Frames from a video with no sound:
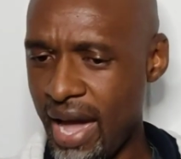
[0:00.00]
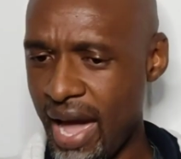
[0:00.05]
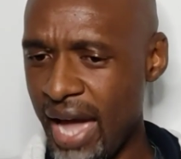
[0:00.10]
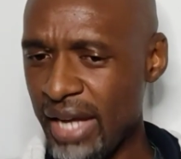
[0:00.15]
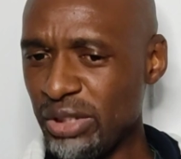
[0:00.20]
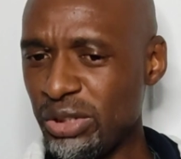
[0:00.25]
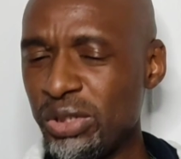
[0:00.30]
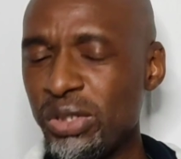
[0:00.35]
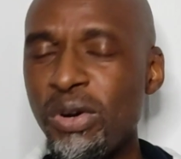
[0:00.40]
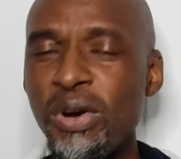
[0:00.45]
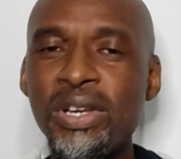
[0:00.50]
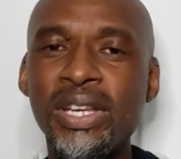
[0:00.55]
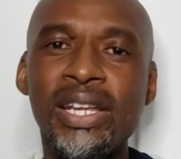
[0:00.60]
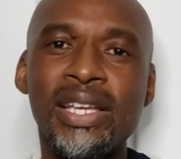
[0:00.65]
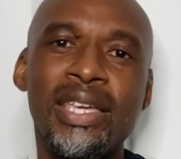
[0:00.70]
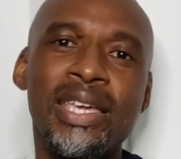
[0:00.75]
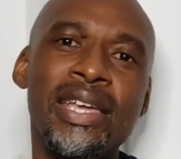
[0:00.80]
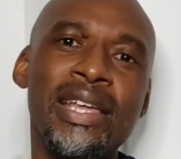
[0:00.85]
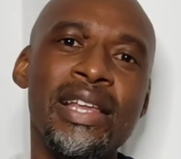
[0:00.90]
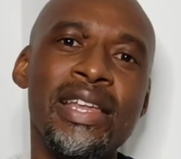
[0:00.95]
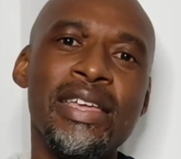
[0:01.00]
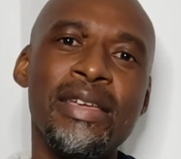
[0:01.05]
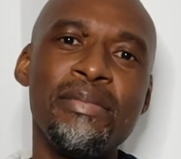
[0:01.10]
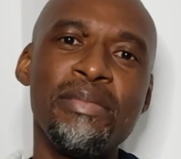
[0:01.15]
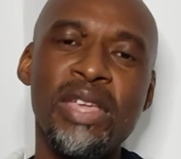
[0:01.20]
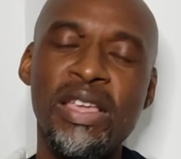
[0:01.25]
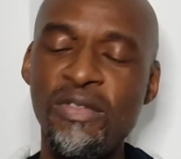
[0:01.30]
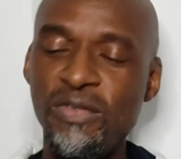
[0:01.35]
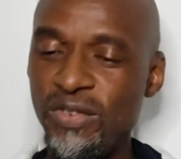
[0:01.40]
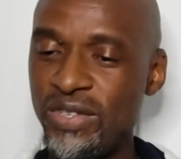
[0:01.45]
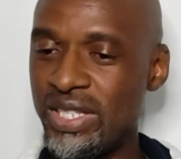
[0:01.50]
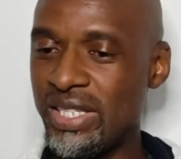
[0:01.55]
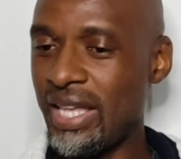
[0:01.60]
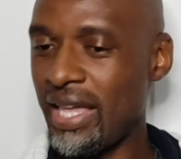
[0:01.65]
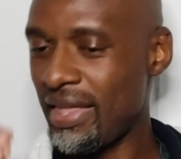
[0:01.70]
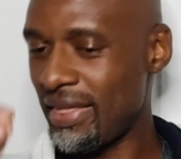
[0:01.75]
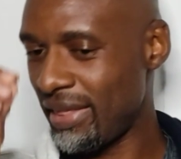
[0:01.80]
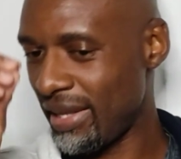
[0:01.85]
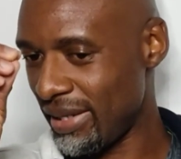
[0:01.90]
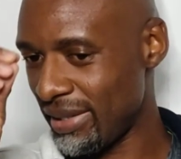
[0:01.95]
Aren't we gonna kill him if we
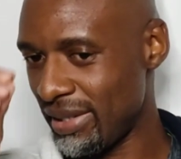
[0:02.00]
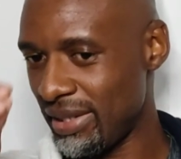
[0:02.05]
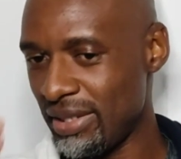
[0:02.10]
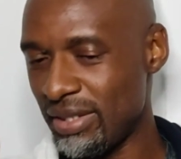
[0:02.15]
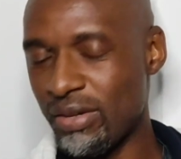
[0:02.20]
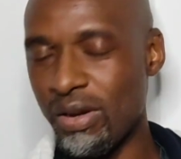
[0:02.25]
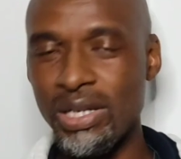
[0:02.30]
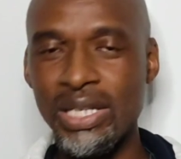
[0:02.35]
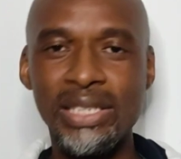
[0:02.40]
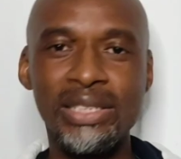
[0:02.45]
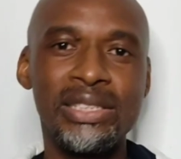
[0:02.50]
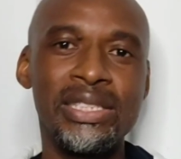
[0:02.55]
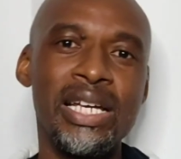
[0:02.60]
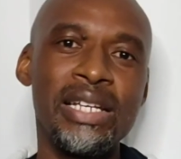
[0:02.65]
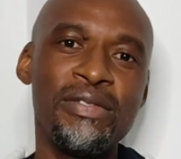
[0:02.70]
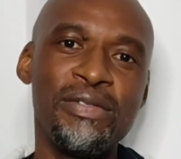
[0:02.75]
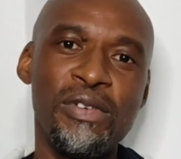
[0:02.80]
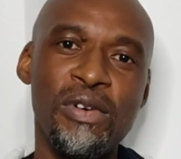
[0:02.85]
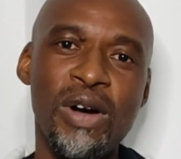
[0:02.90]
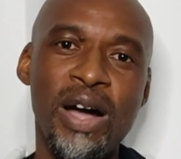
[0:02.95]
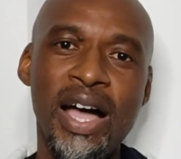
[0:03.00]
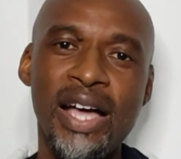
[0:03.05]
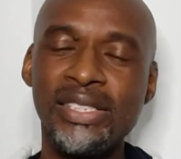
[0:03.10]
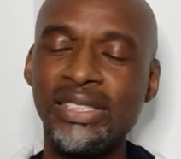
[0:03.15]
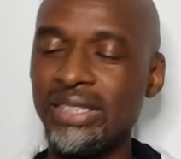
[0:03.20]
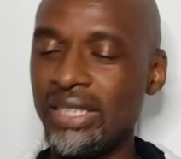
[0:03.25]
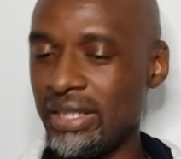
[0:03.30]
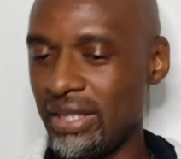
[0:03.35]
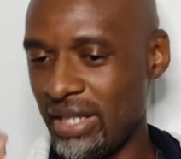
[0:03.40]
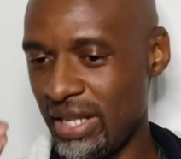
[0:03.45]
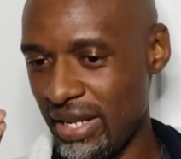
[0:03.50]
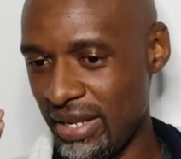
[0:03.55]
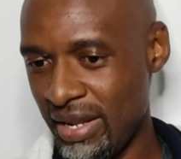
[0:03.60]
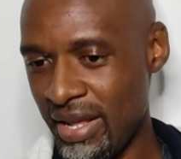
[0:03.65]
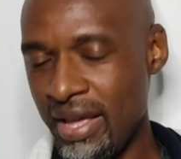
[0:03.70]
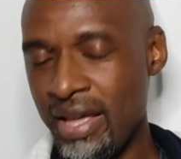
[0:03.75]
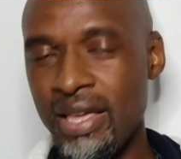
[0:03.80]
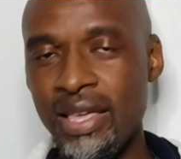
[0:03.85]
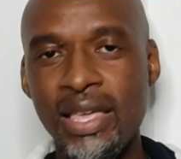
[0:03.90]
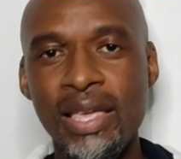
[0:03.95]
say that he's gonna start for us and
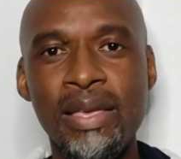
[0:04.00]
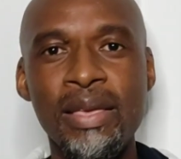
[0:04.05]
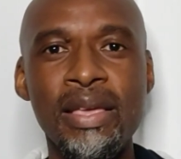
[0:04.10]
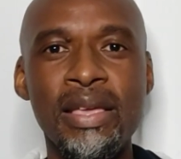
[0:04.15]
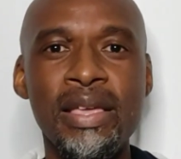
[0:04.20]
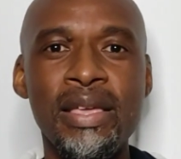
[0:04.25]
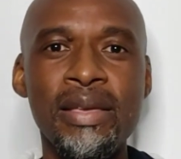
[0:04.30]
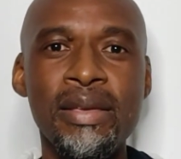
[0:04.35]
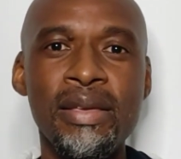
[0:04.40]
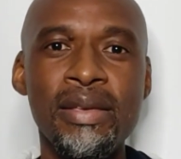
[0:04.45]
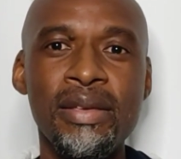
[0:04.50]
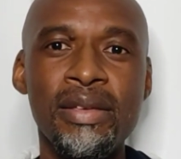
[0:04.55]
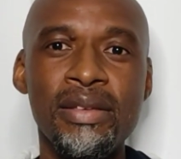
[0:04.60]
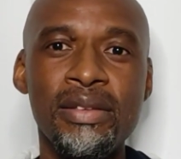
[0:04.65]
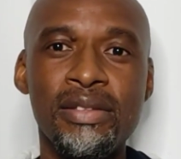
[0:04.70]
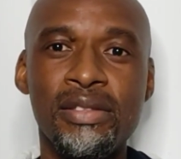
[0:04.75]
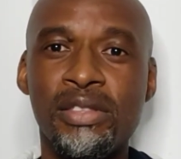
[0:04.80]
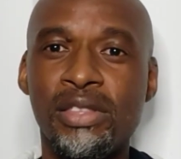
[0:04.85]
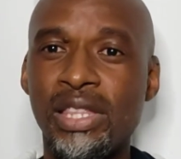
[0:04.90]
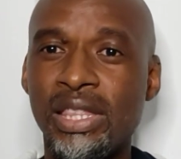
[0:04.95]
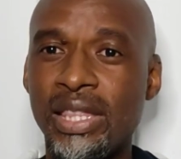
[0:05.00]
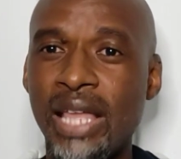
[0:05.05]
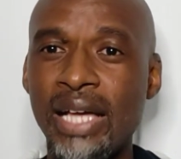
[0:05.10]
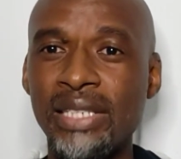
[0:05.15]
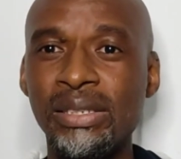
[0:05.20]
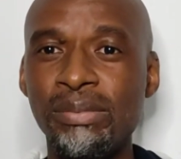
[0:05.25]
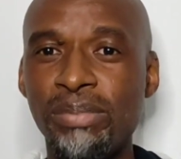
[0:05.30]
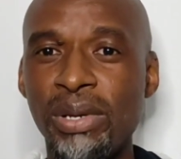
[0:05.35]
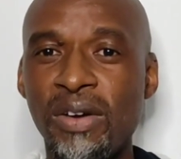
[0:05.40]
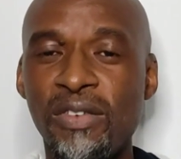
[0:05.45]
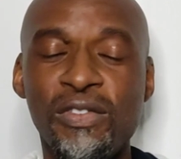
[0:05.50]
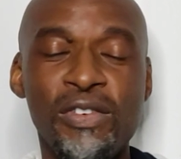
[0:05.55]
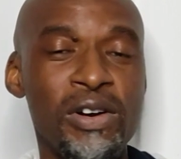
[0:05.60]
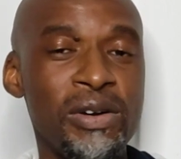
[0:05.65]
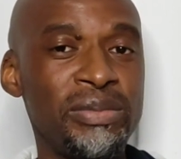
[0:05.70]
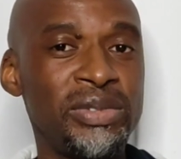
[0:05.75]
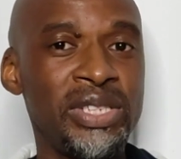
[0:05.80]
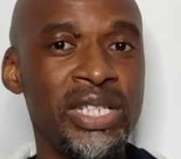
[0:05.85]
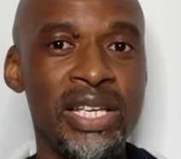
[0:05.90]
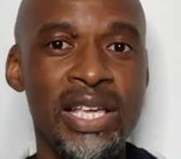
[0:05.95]
then he doesn't
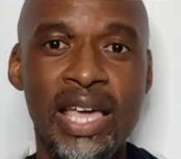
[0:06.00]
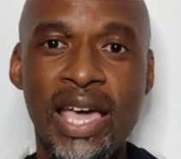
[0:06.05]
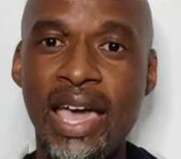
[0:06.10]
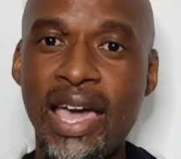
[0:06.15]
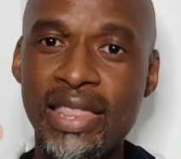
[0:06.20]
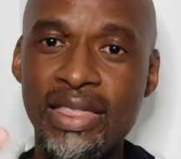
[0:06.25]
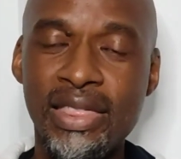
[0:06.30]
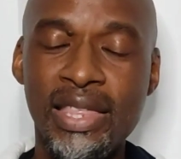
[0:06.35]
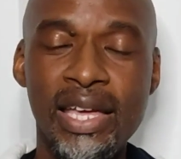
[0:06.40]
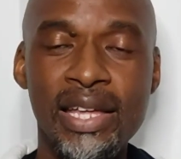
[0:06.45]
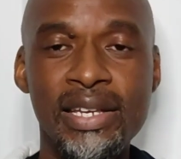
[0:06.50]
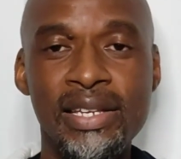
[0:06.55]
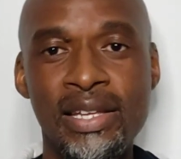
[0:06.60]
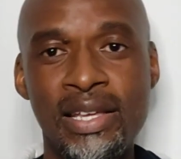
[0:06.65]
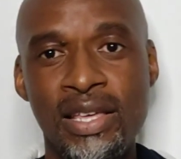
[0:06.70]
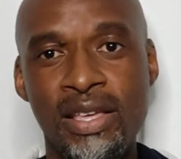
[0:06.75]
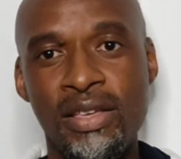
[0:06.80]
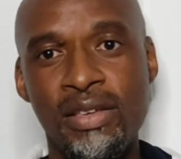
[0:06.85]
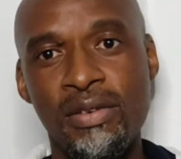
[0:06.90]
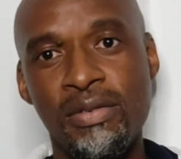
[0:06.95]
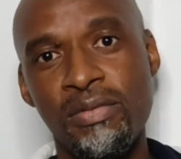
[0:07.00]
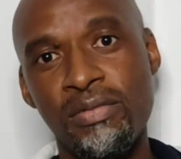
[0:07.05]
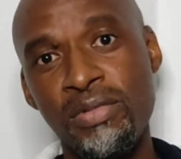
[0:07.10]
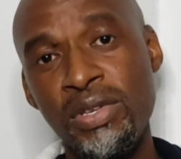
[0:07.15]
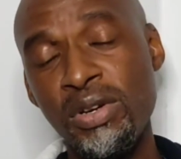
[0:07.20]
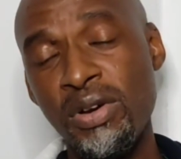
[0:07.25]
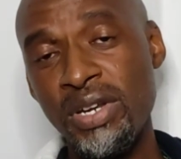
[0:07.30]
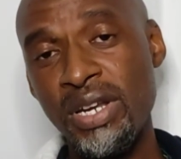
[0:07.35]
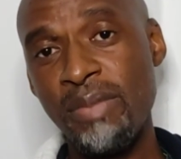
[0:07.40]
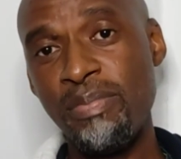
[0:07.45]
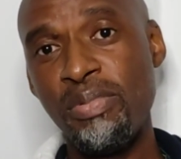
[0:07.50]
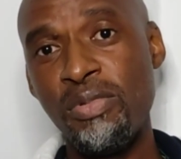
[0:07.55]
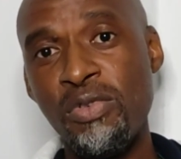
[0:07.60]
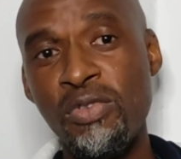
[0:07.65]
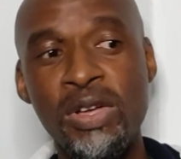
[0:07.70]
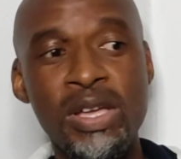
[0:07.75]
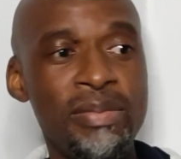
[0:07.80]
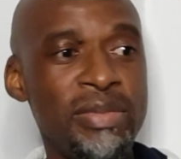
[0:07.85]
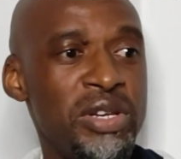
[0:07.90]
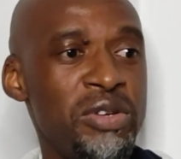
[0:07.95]
perform and then we're gonna
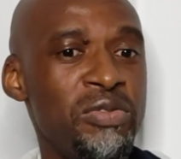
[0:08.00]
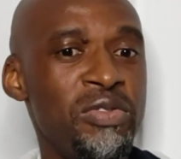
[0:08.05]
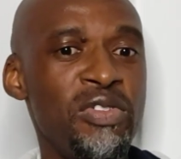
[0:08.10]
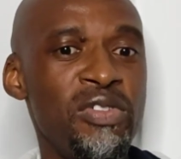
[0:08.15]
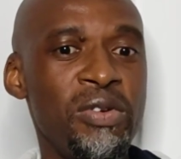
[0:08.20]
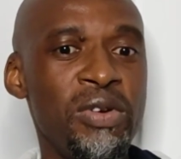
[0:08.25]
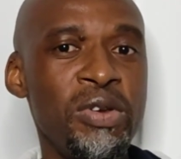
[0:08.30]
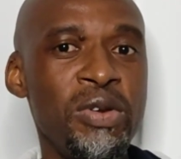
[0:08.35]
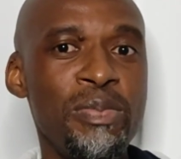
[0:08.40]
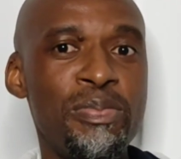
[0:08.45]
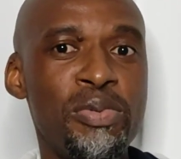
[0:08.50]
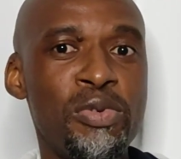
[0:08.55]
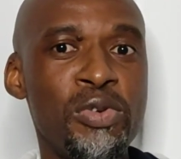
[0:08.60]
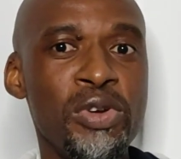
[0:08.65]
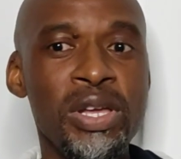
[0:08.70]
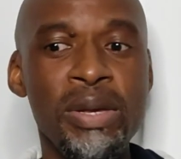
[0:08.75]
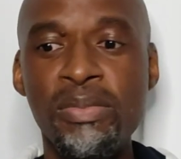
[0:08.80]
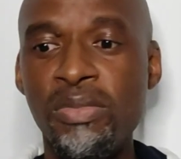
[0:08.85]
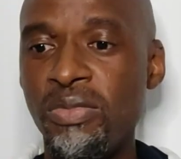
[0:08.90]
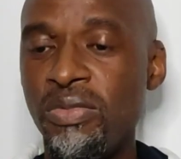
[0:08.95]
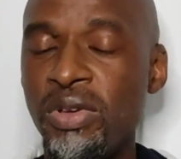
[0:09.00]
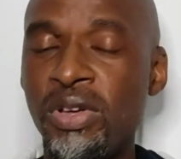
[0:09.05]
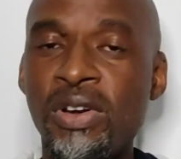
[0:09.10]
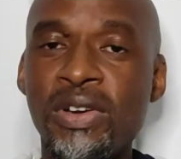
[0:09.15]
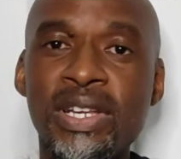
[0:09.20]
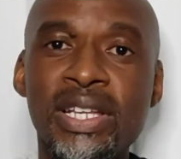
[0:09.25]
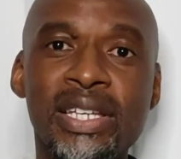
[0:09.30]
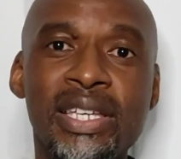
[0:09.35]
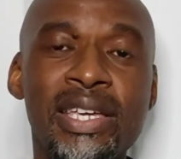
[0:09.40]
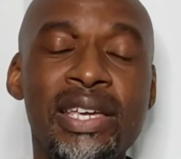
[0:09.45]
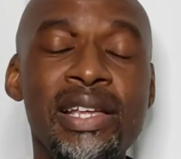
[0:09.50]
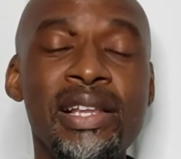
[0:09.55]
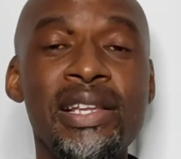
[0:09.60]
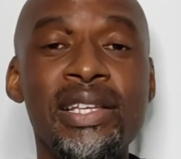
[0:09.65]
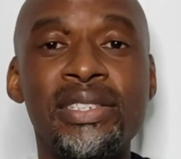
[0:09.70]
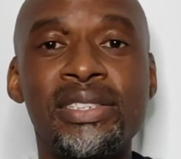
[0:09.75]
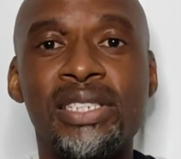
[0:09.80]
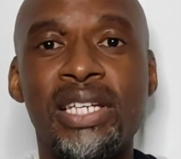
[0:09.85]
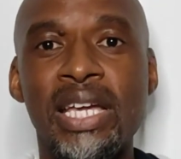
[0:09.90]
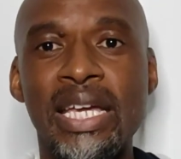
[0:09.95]
boo him and when we boo him, we're gonna kill
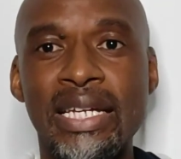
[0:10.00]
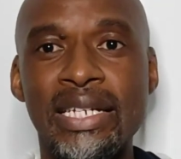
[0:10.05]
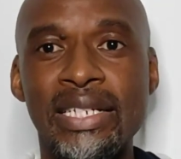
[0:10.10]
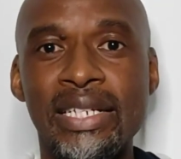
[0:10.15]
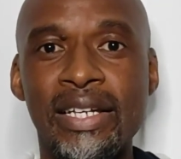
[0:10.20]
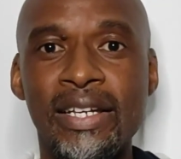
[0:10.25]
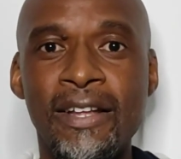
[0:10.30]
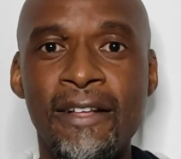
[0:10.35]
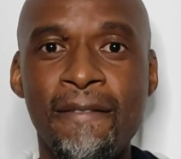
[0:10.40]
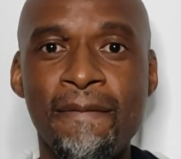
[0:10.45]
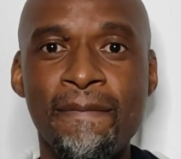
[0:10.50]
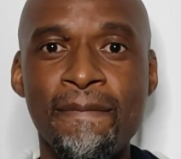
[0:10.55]
his career?